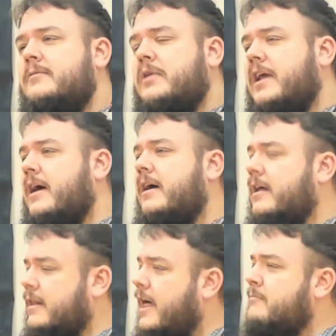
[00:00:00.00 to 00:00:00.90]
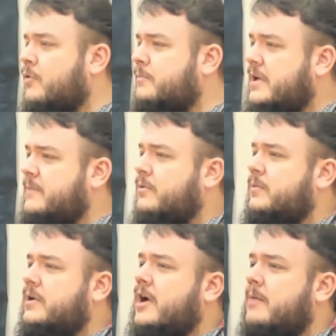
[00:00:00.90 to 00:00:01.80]
But a lot more people
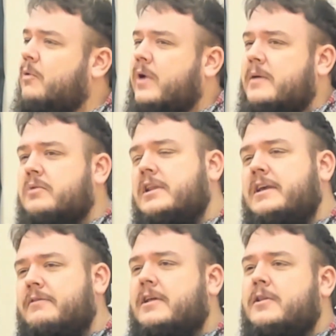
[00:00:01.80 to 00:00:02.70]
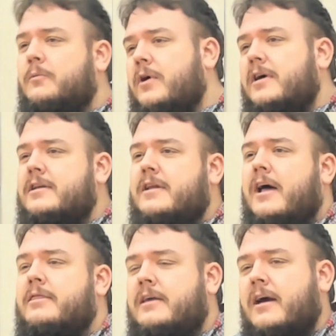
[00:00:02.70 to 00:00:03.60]
would come away believing in the one and
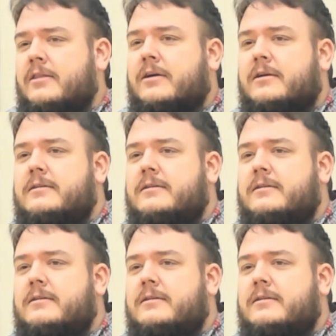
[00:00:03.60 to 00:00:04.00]
not the other.